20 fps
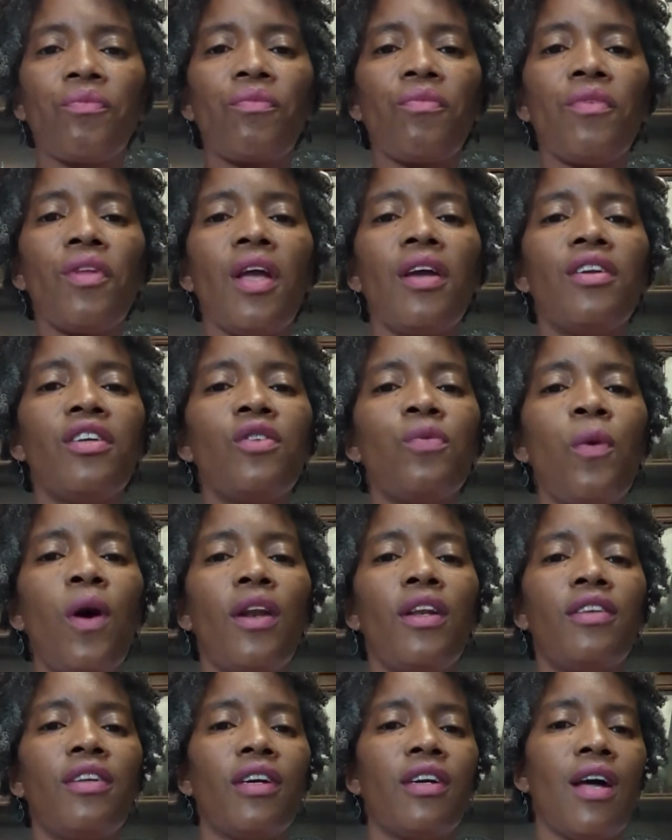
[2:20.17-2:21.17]
I just
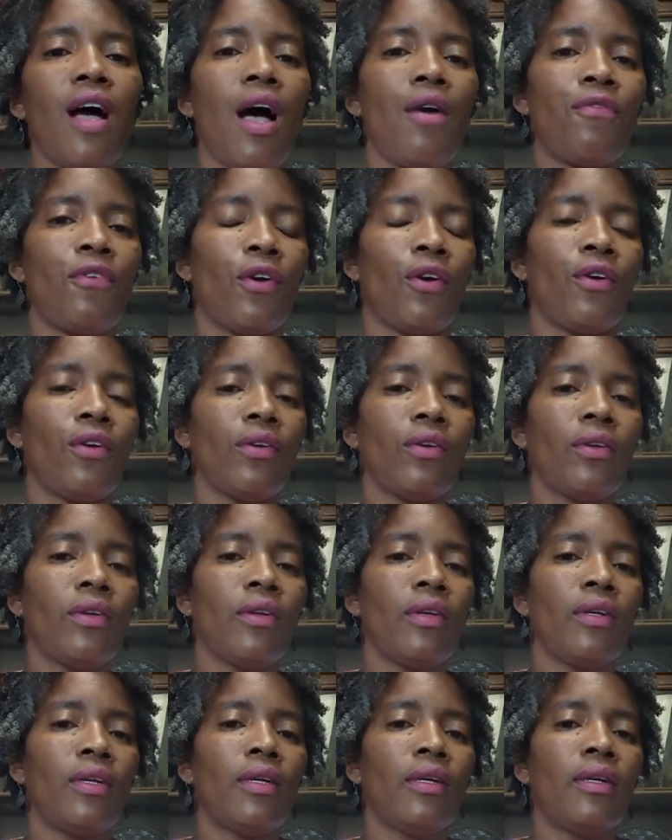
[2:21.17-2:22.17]
wanted to cover
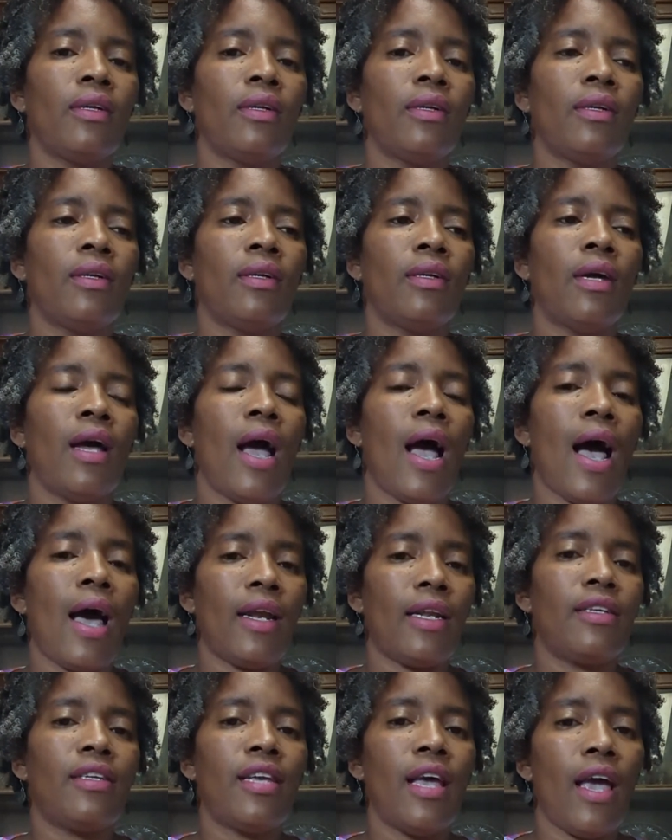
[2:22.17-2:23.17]
how
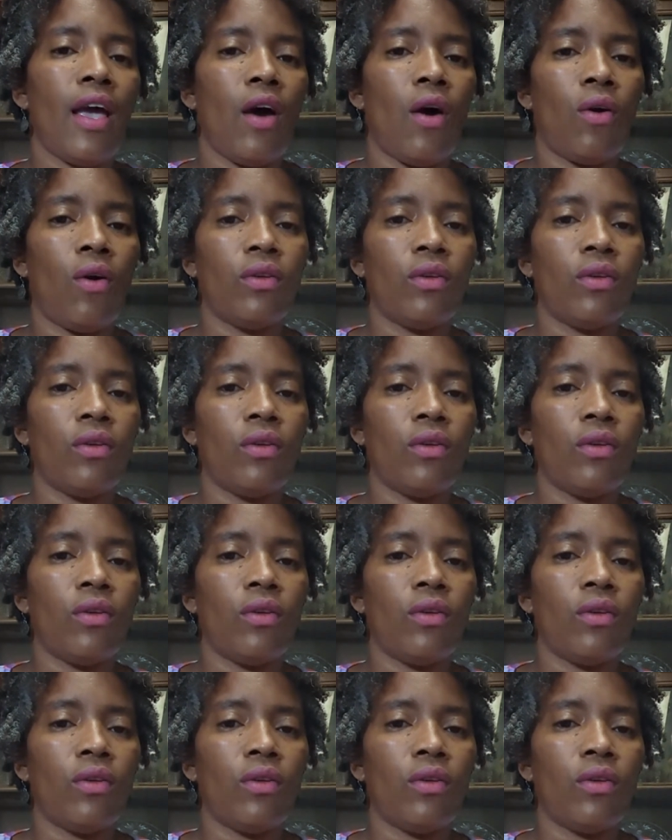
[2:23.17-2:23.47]
to tell.